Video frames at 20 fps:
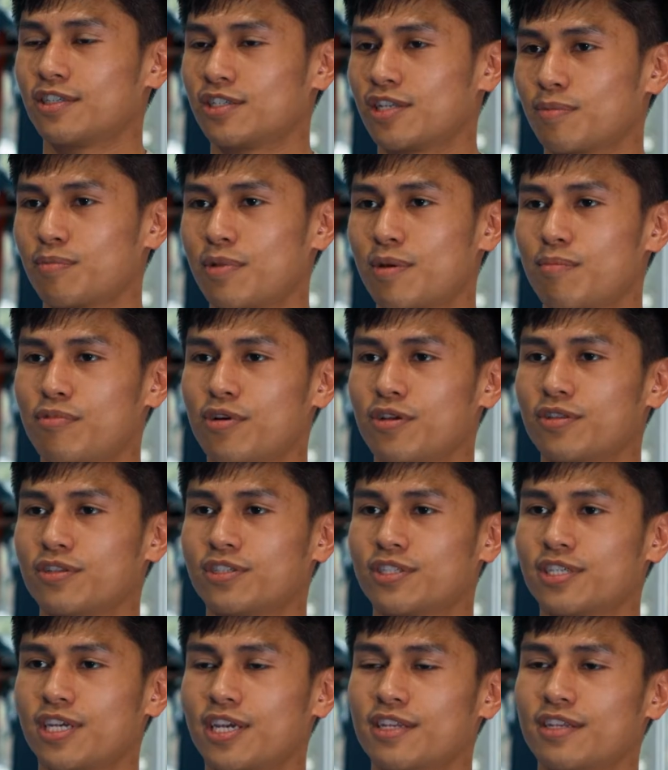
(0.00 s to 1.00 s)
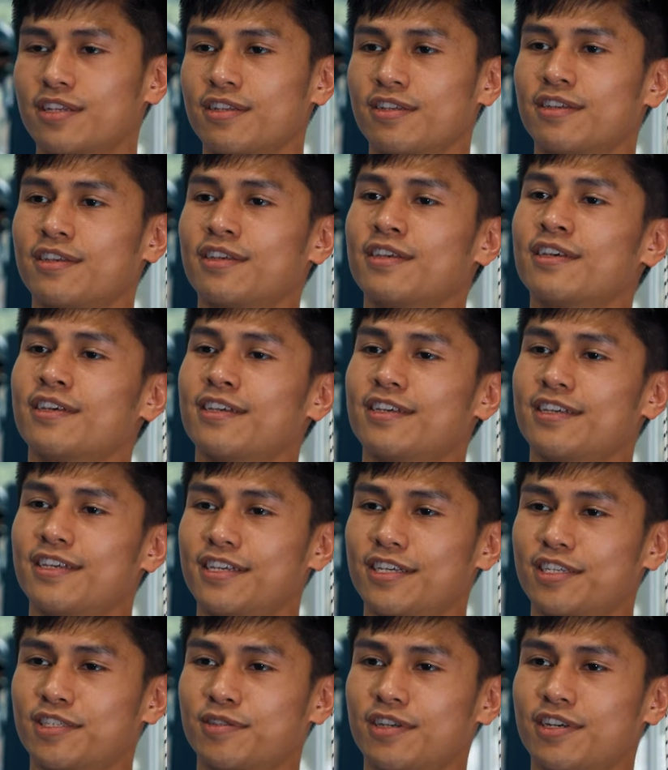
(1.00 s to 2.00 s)
Just like my brother said,
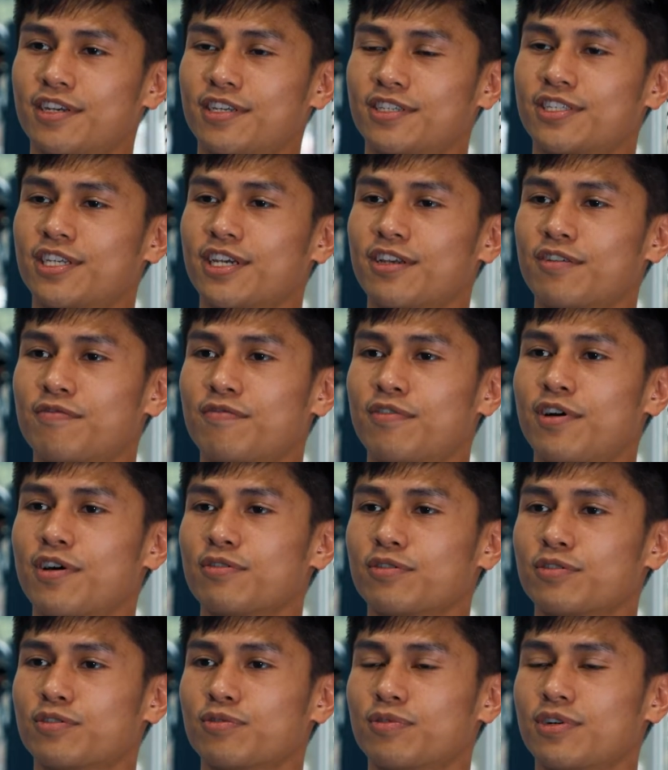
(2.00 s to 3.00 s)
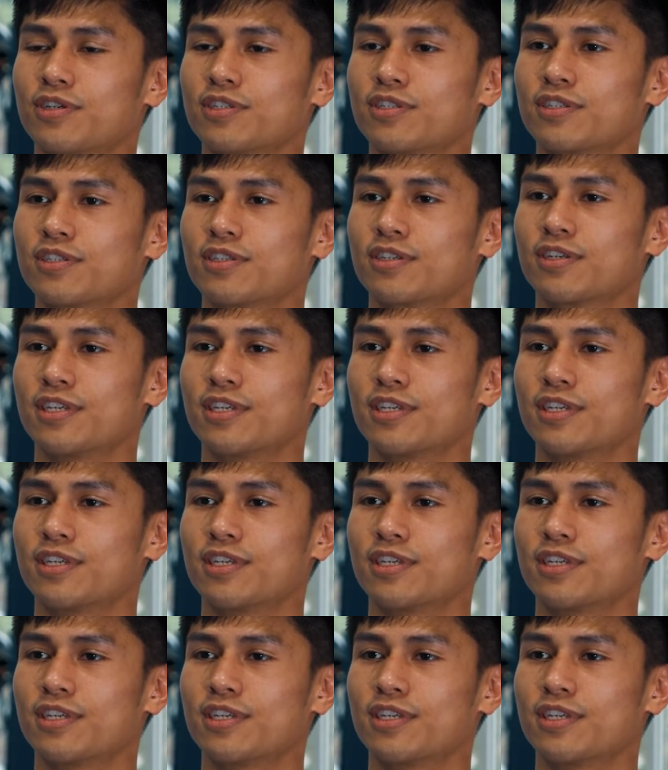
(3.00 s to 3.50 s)
he is a second father to us.